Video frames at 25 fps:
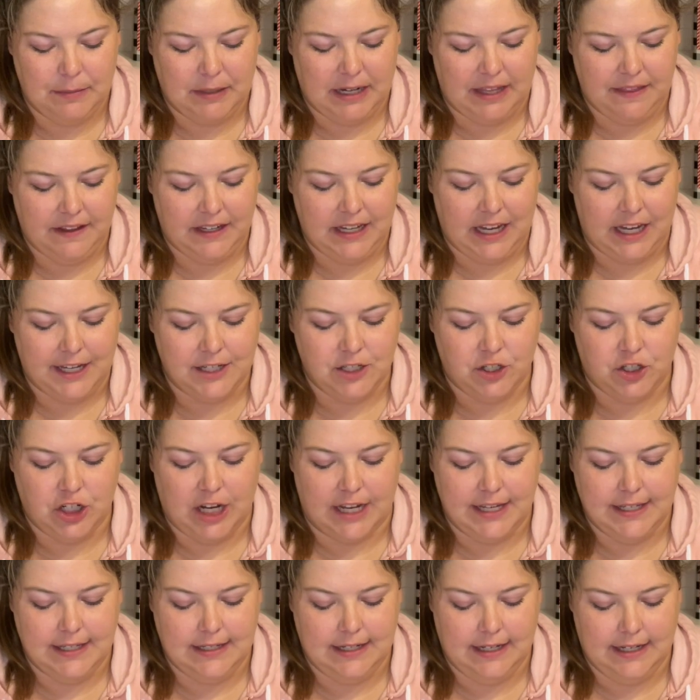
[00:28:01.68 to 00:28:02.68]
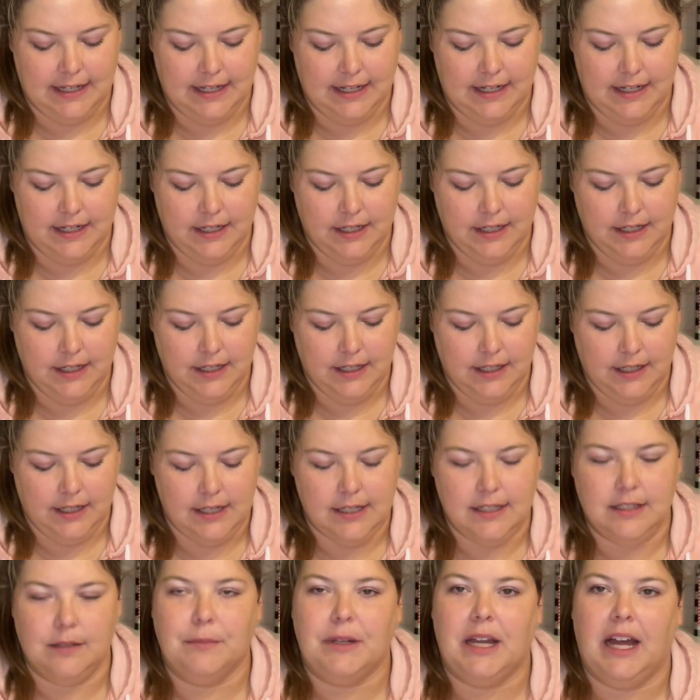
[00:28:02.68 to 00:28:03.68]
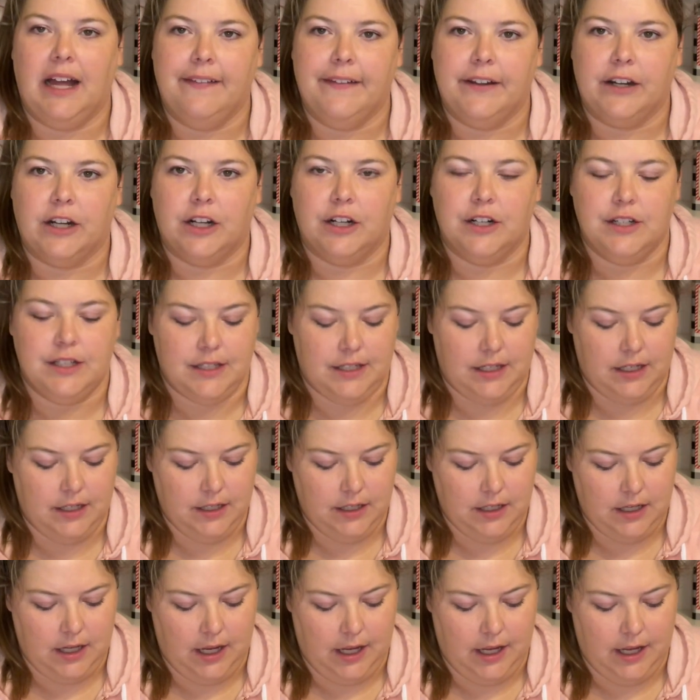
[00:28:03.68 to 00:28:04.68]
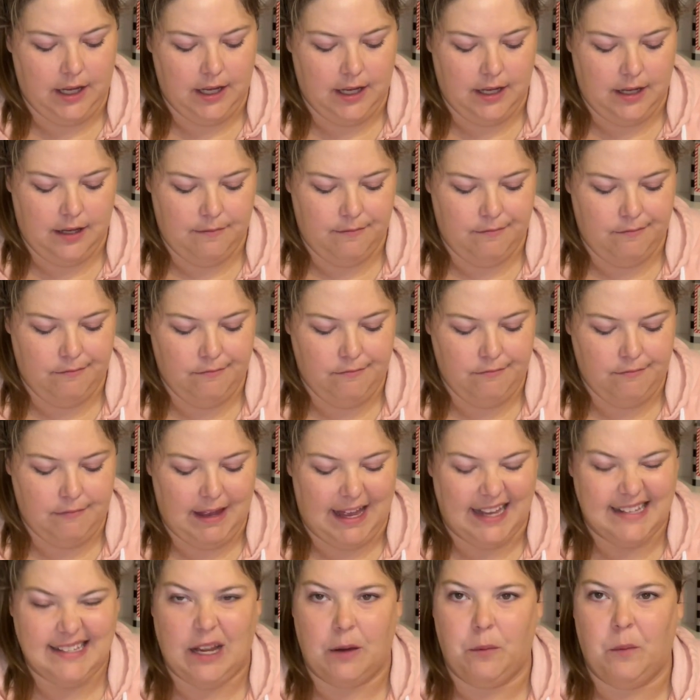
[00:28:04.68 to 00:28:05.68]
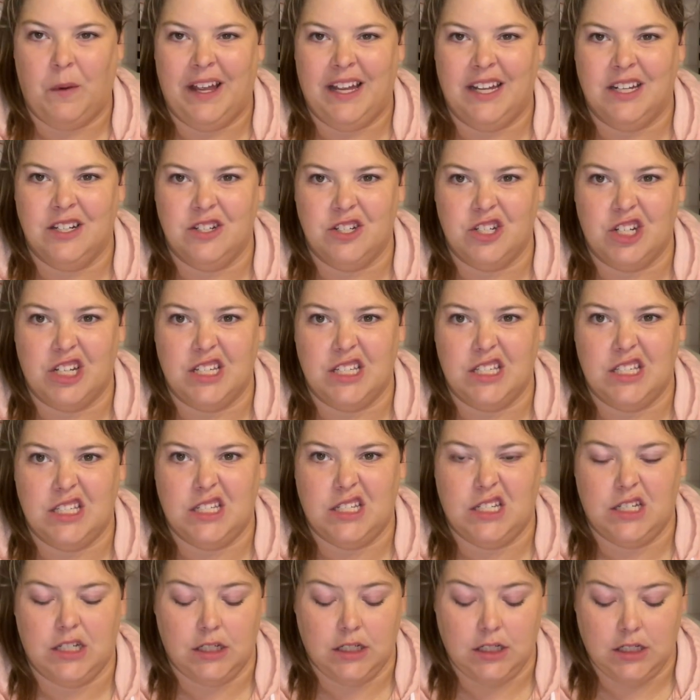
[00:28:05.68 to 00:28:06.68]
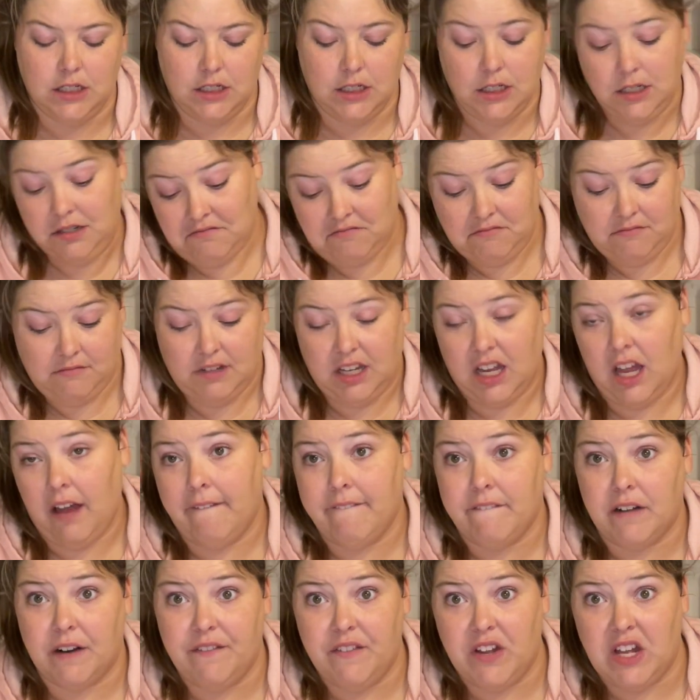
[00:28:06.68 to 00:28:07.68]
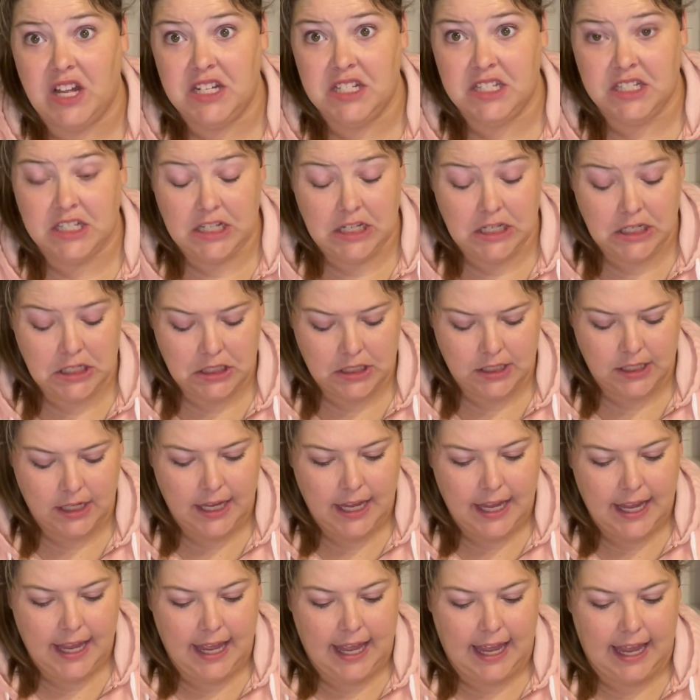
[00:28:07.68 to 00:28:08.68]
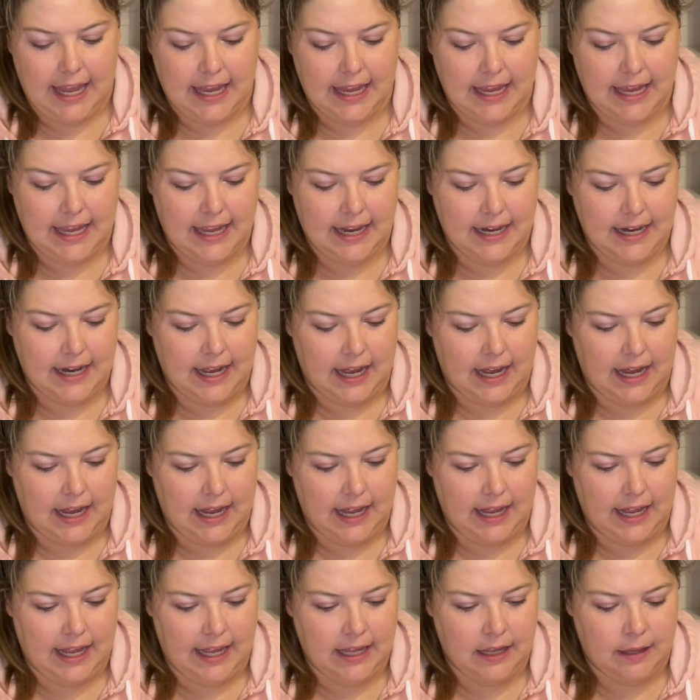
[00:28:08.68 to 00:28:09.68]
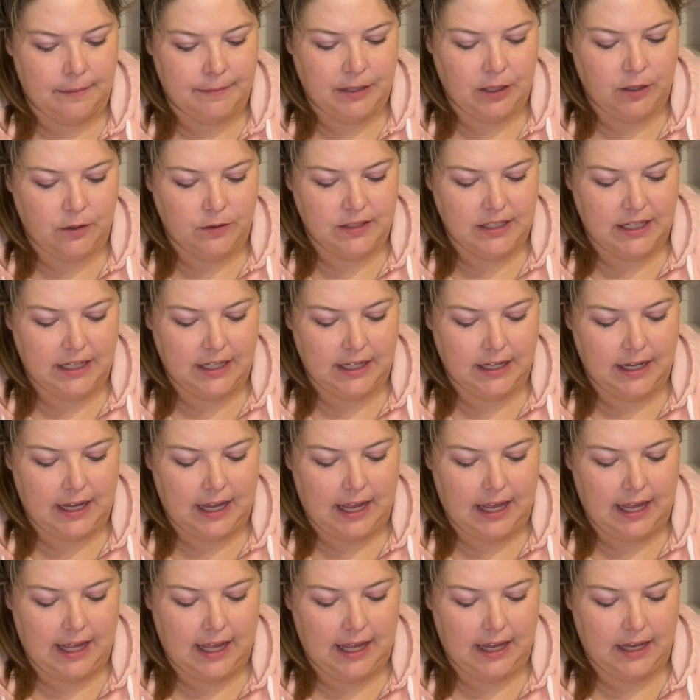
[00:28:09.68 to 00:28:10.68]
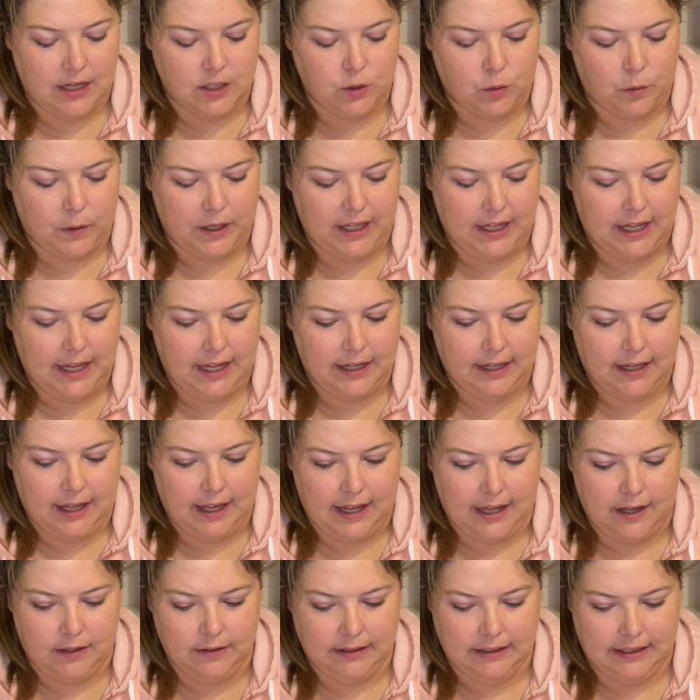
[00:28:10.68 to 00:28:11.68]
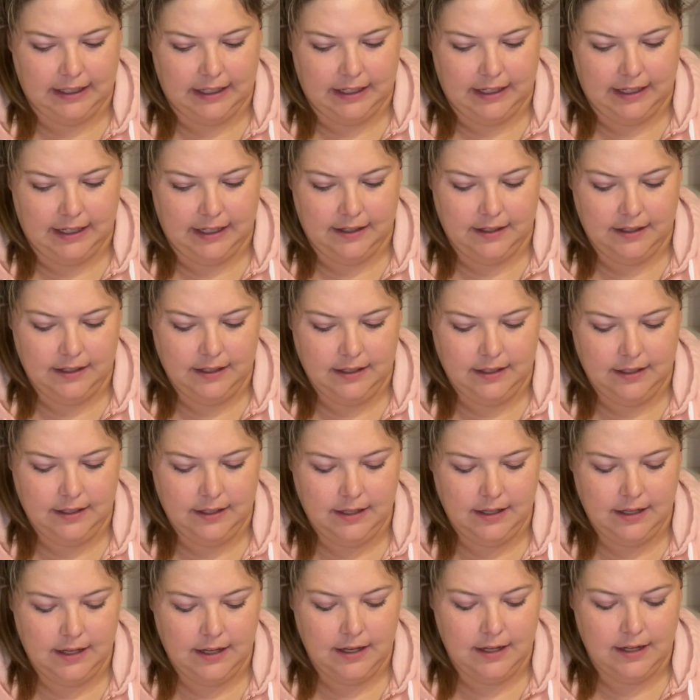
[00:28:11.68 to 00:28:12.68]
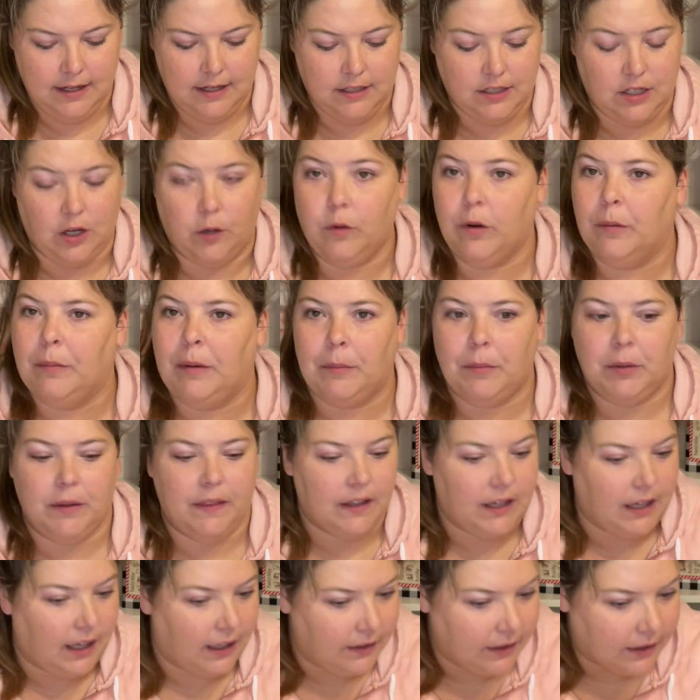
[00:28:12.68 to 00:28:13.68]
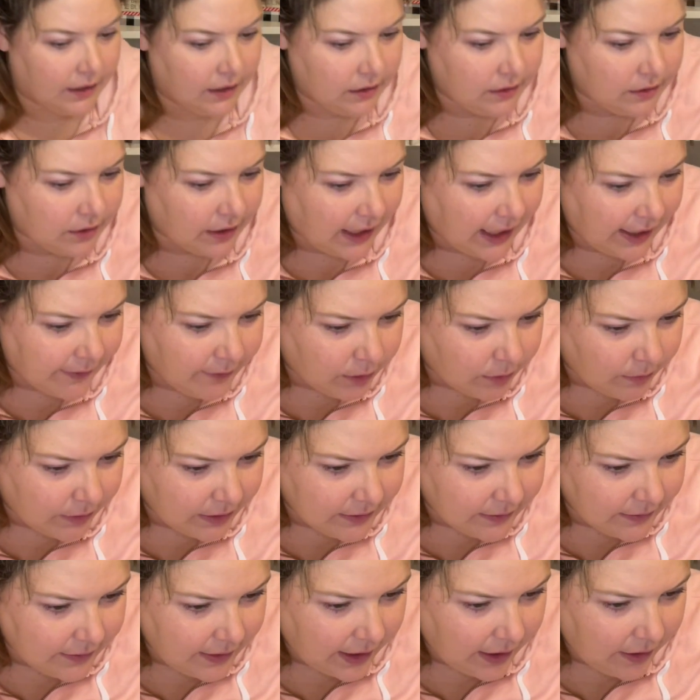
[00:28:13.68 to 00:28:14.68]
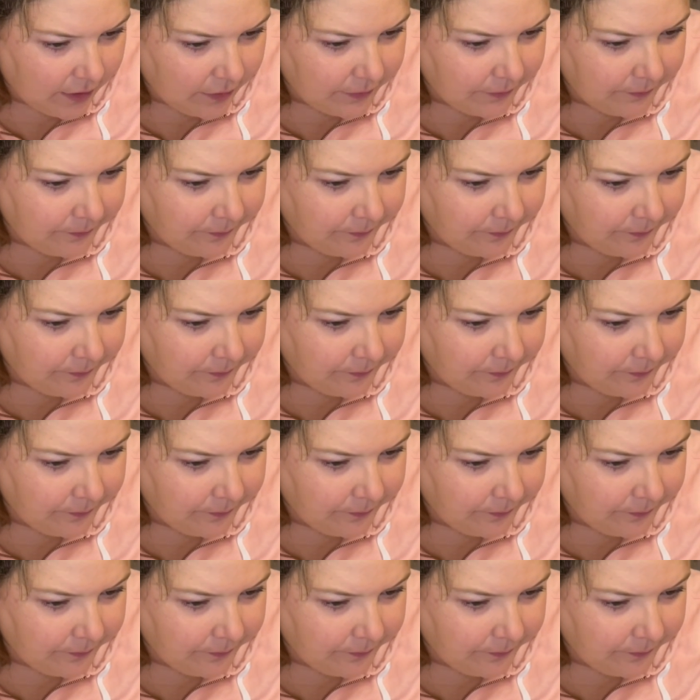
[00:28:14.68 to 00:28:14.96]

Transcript: I think I adjusted some colors um, as I went just for funsies. And I am using a 28 count linen. Don't remember the color. Did I have it written down?